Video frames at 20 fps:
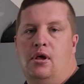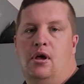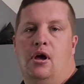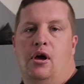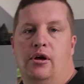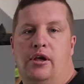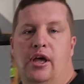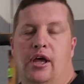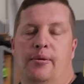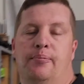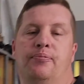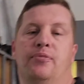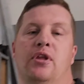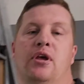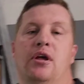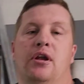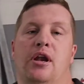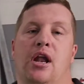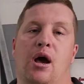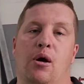Okay,
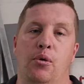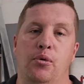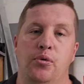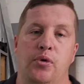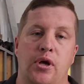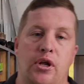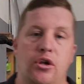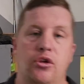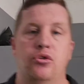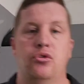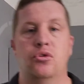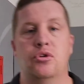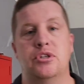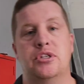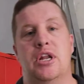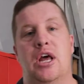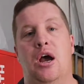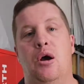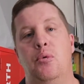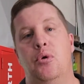now what we're going to do is
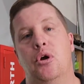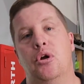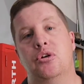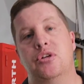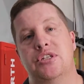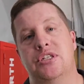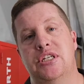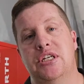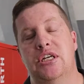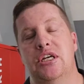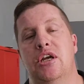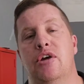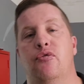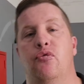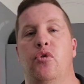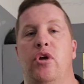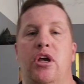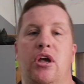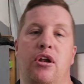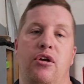now we're going to see if
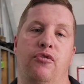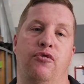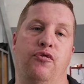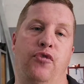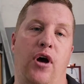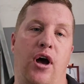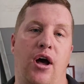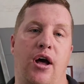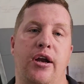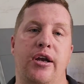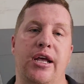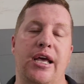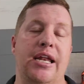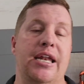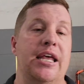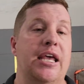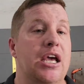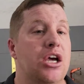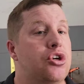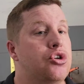we can find
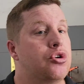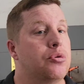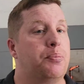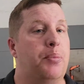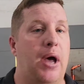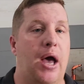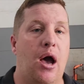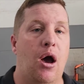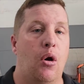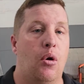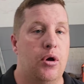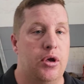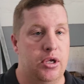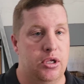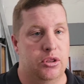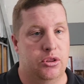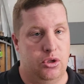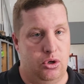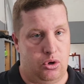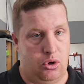any extra power
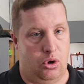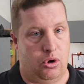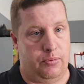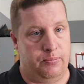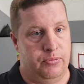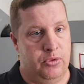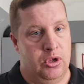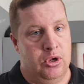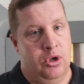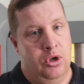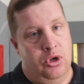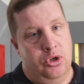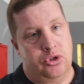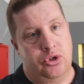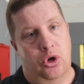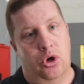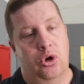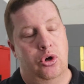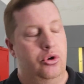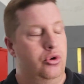in the car.
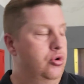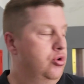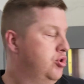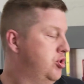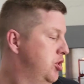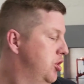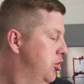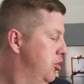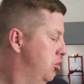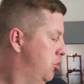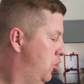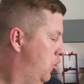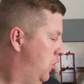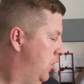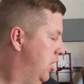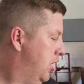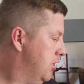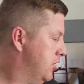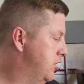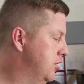So usually on a car
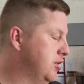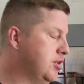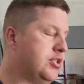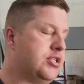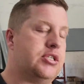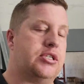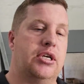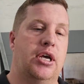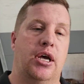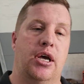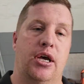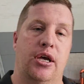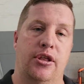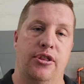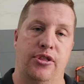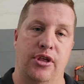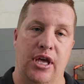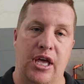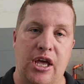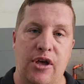like this,
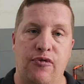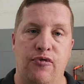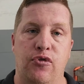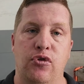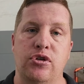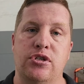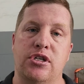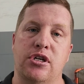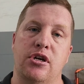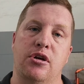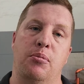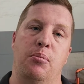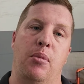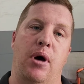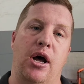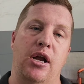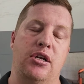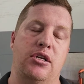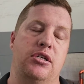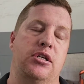the air filter
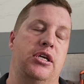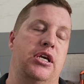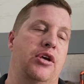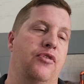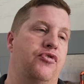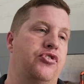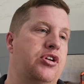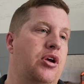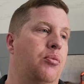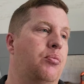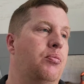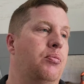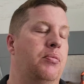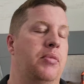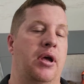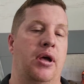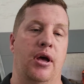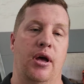might give some